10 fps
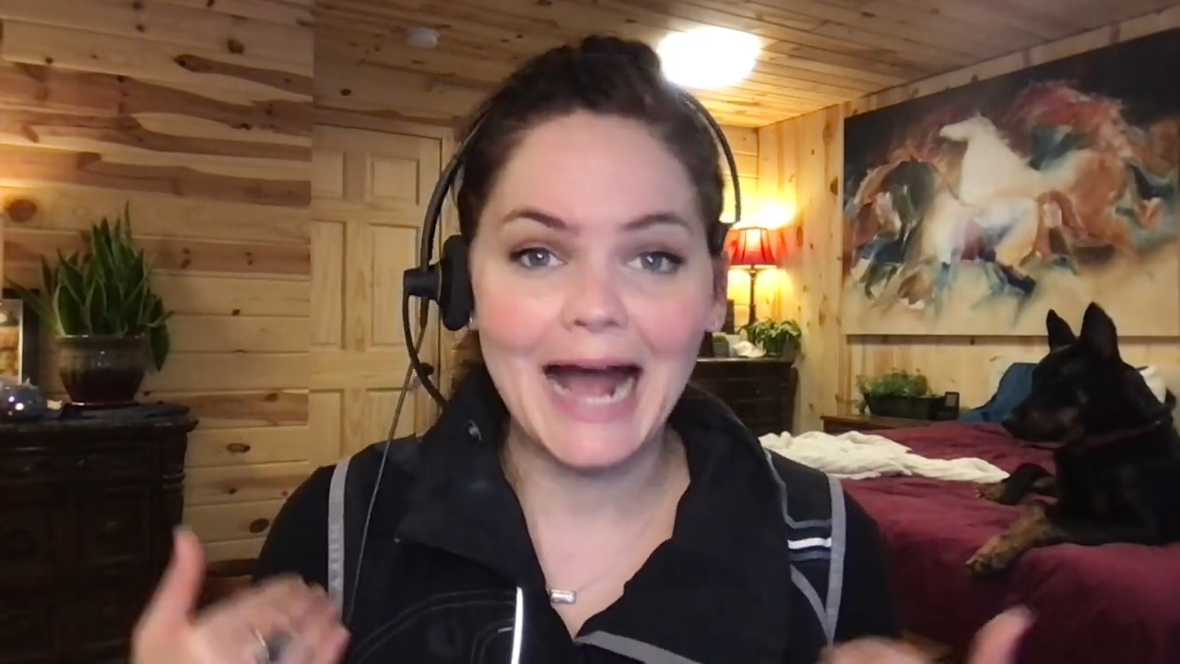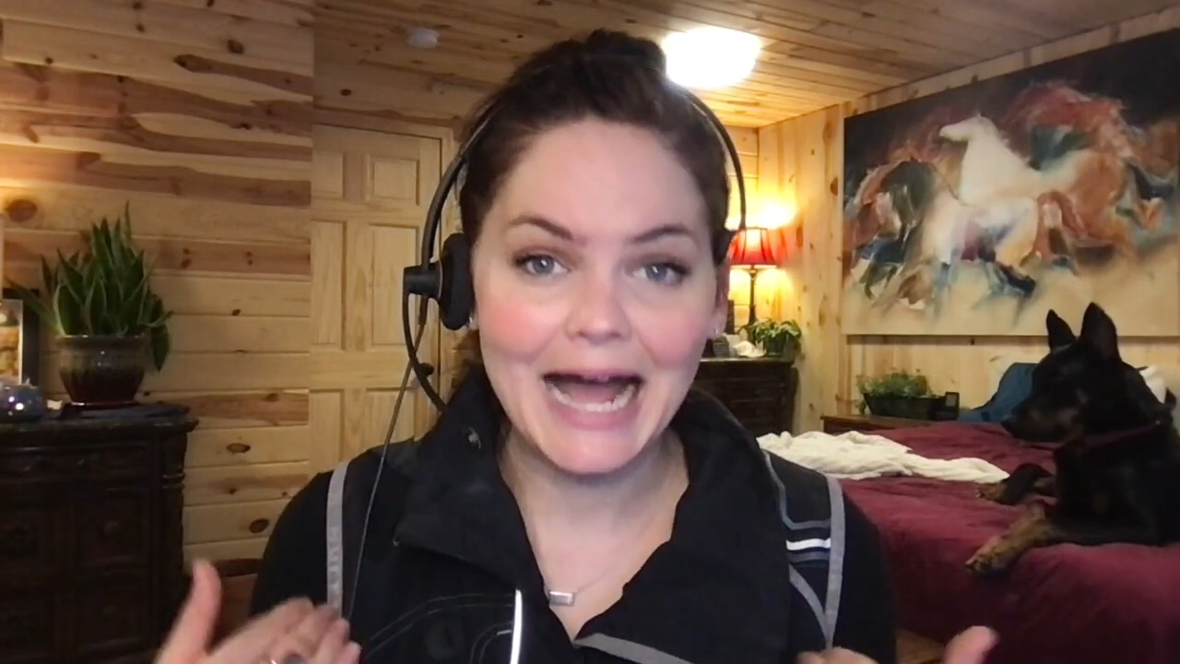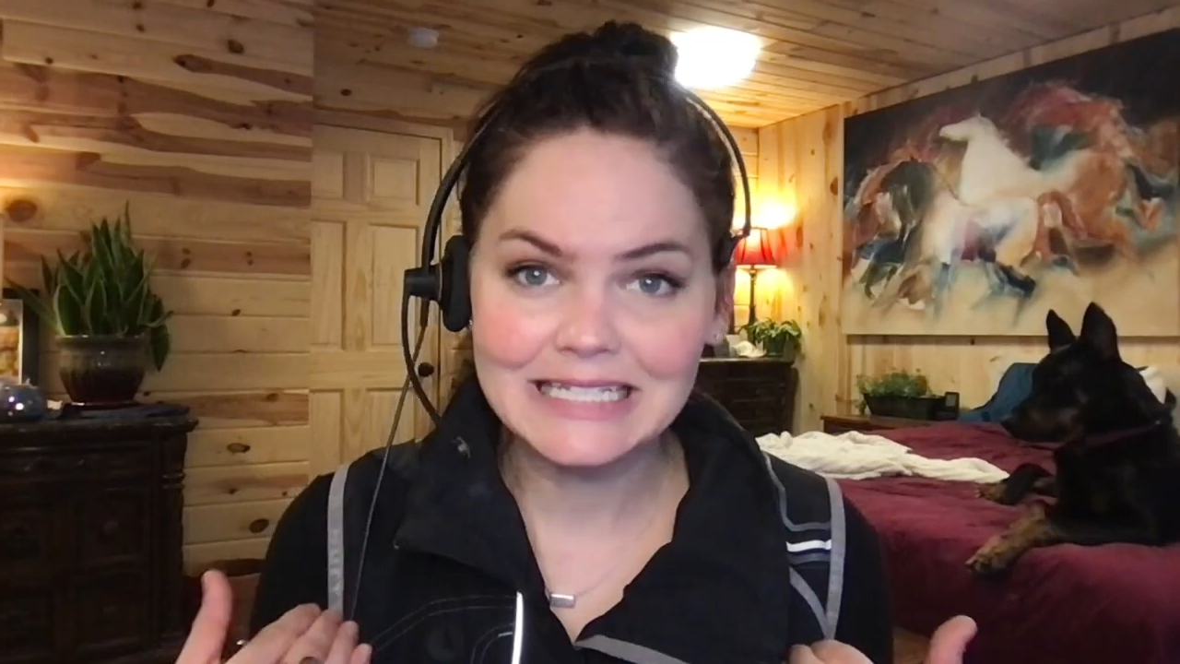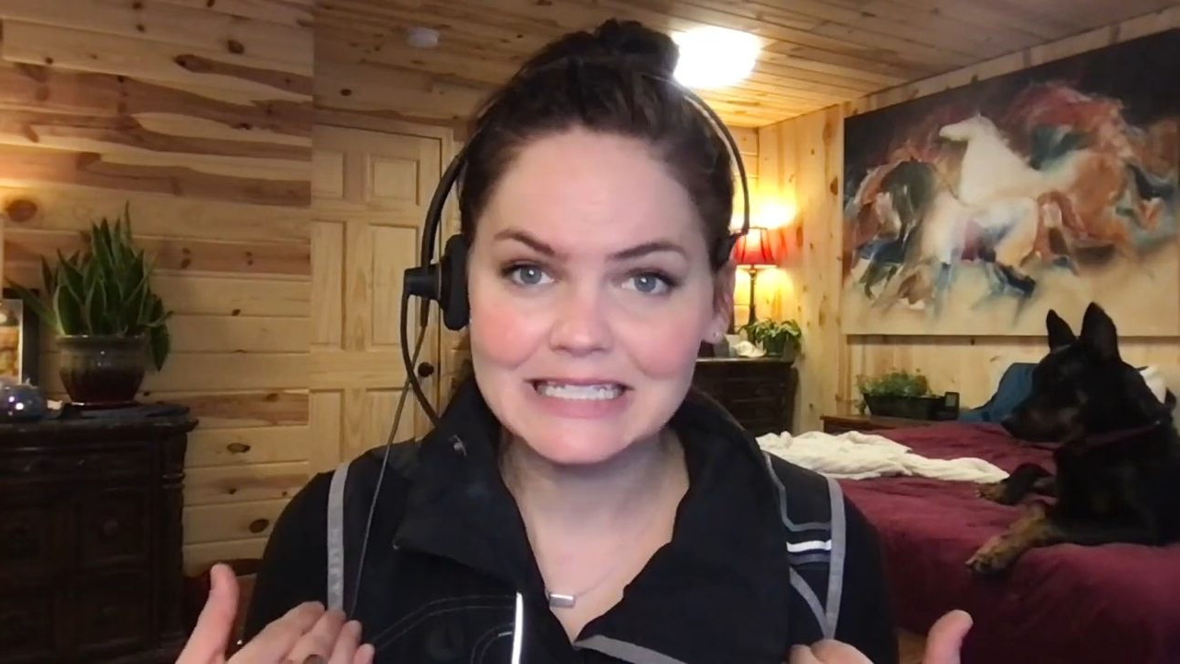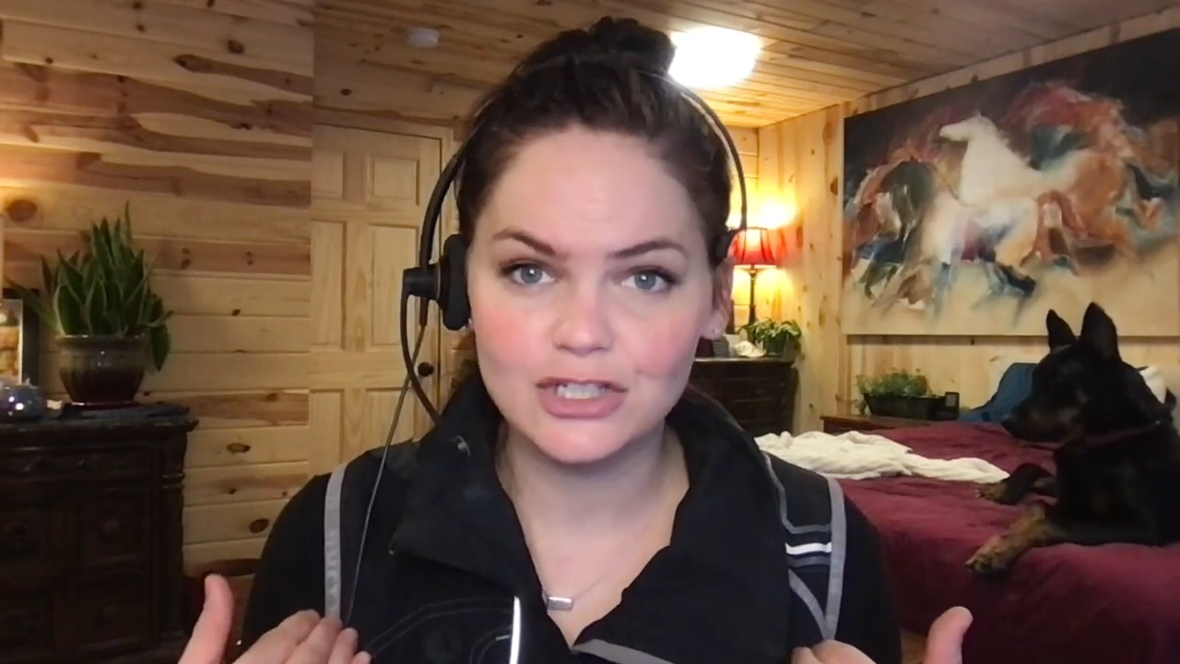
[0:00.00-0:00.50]

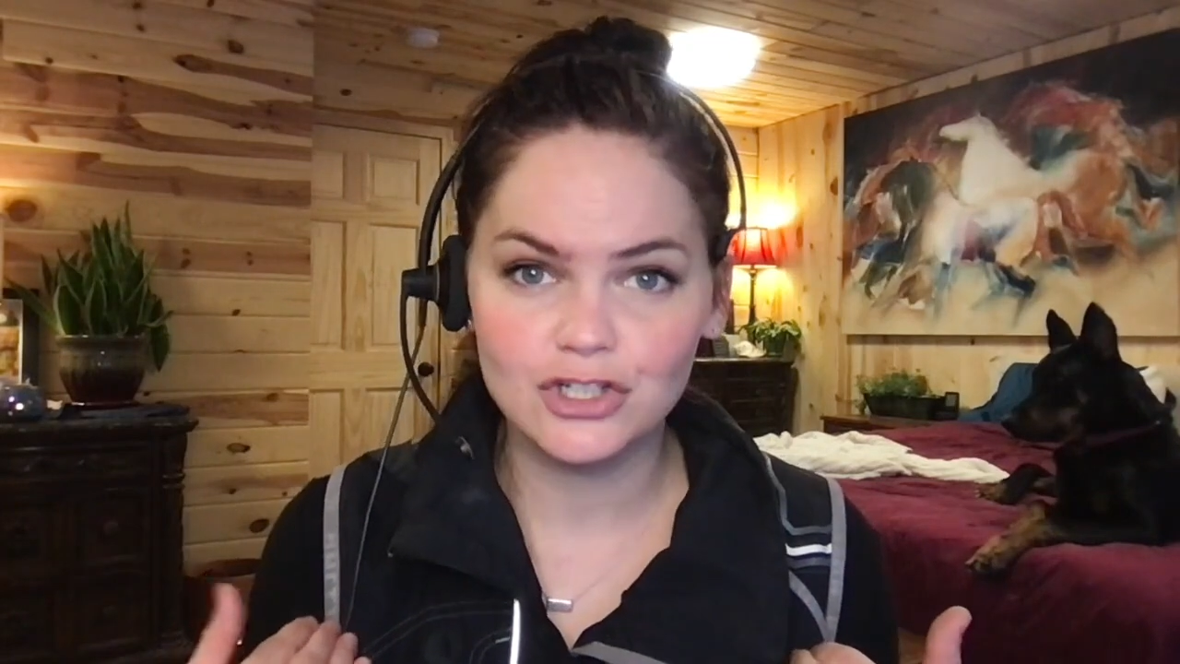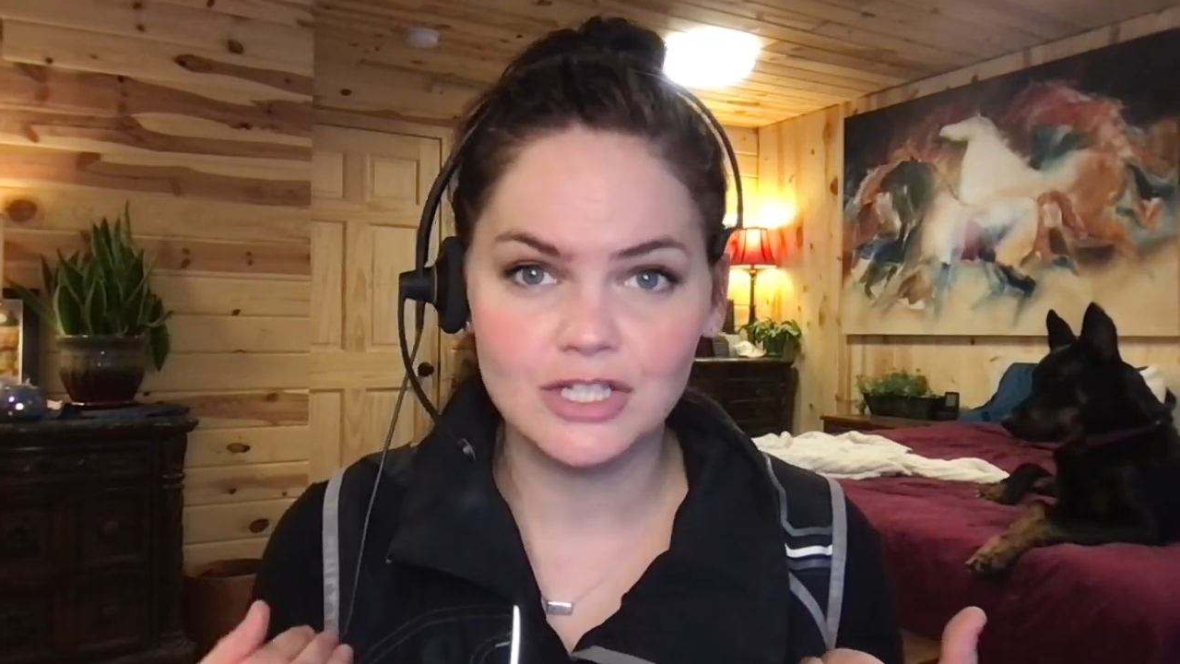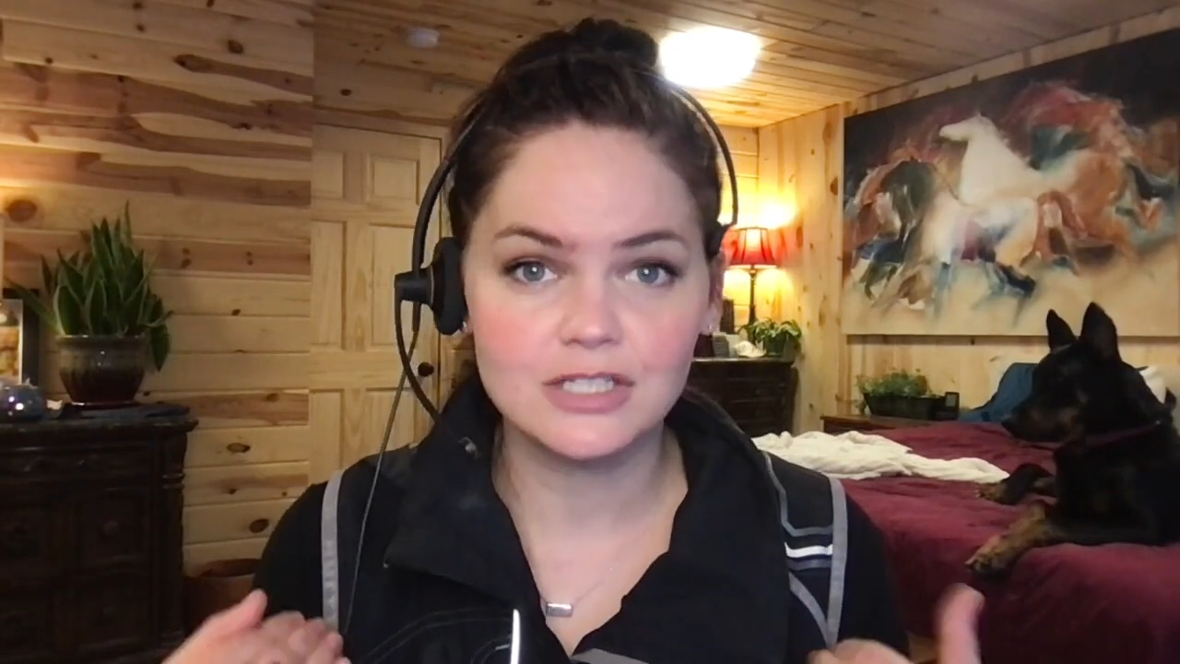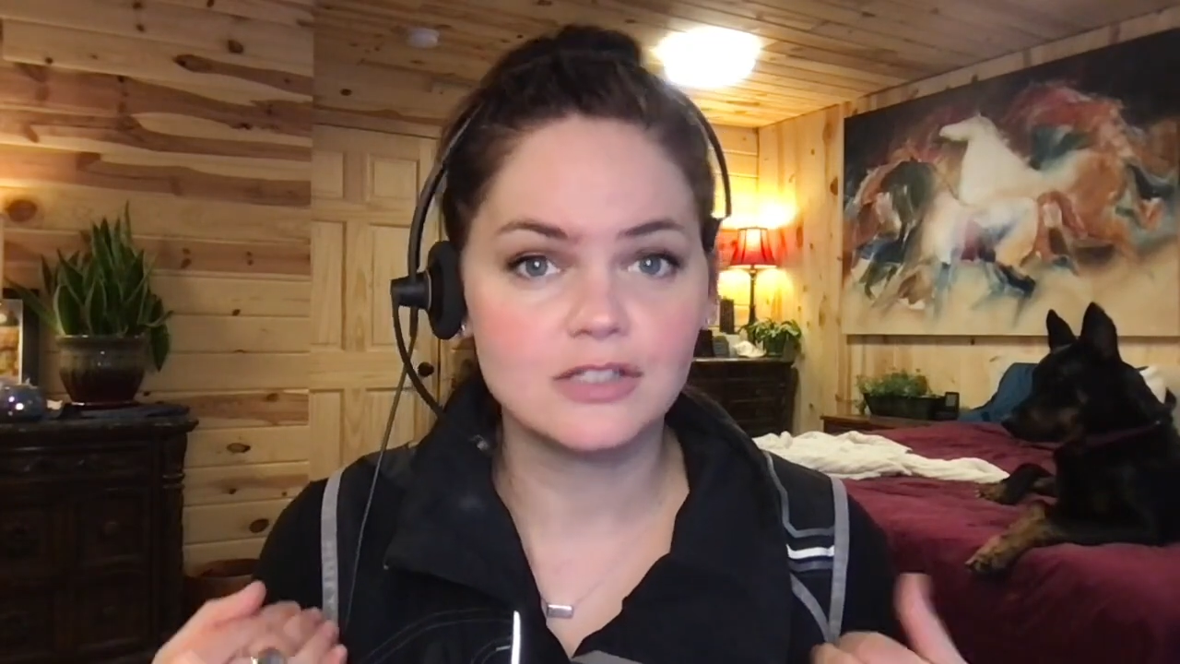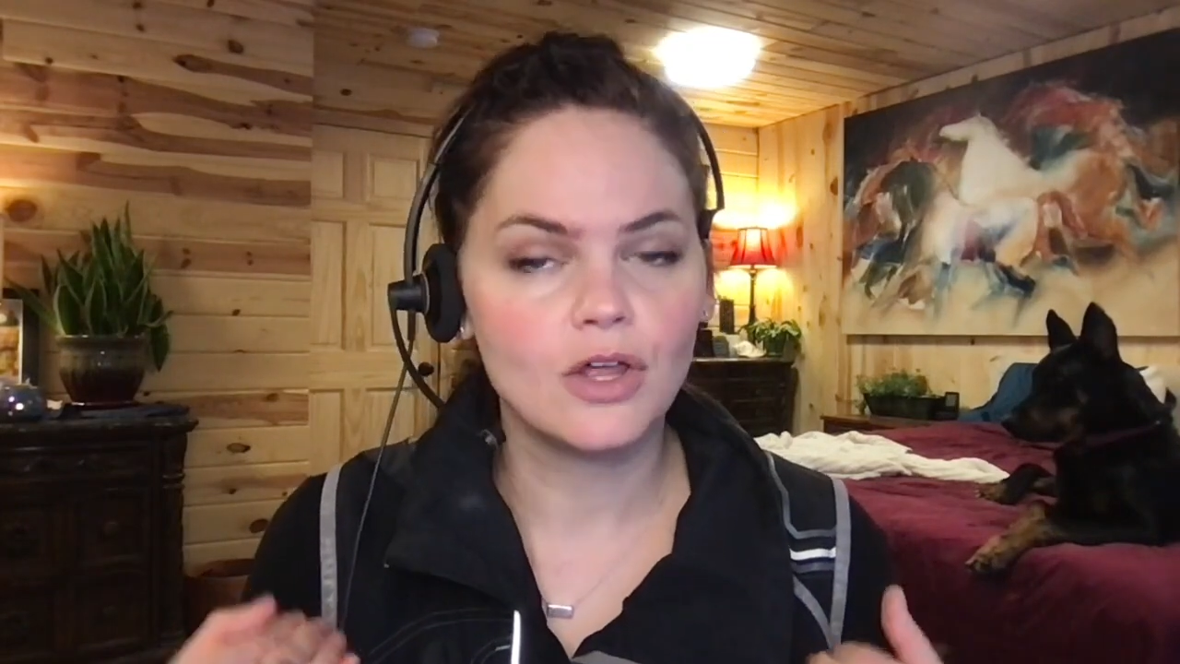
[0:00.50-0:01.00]
I teach
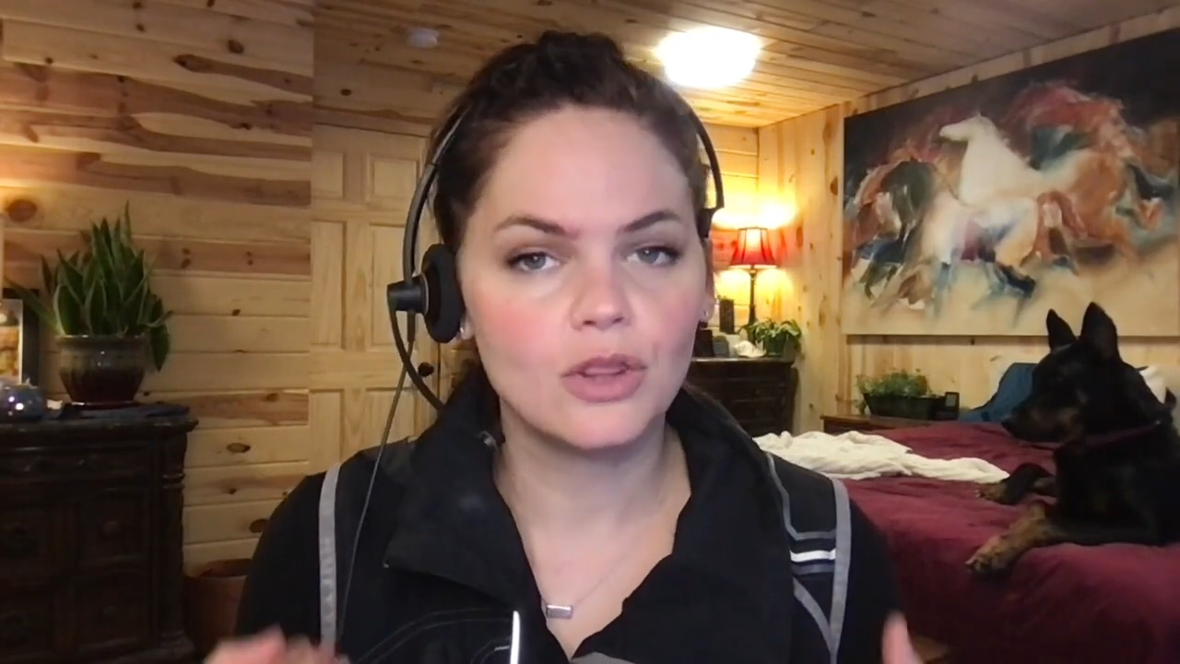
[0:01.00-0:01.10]
this